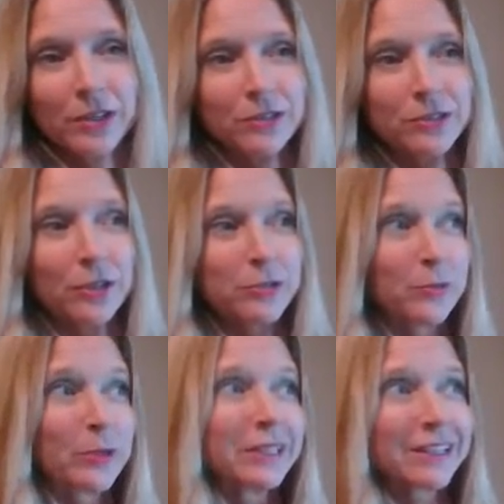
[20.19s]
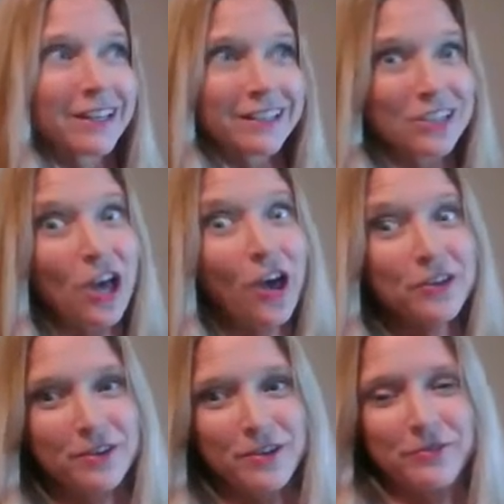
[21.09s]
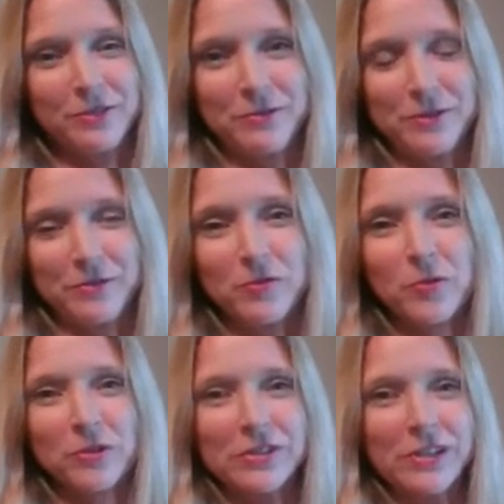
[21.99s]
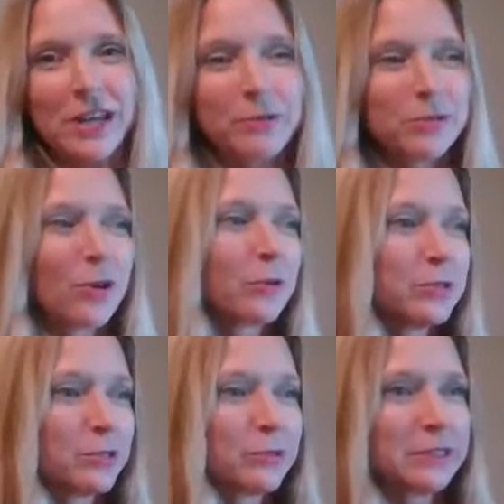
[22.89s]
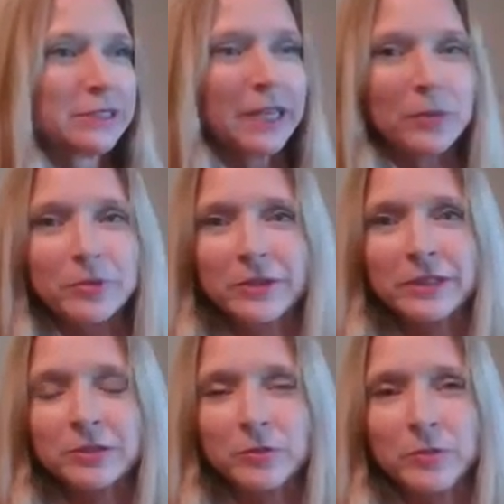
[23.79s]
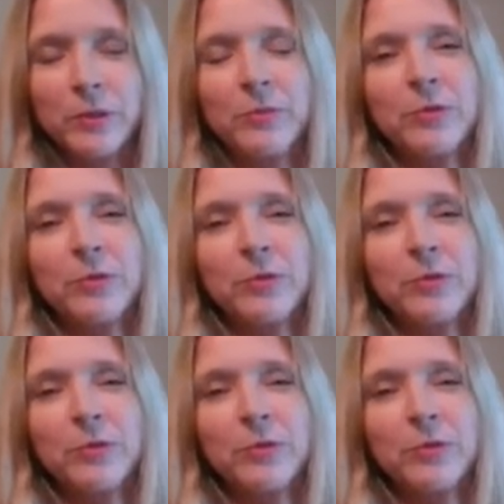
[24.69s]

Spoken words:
knows we did a ton of tuning forks, and I was always doing samplings with people.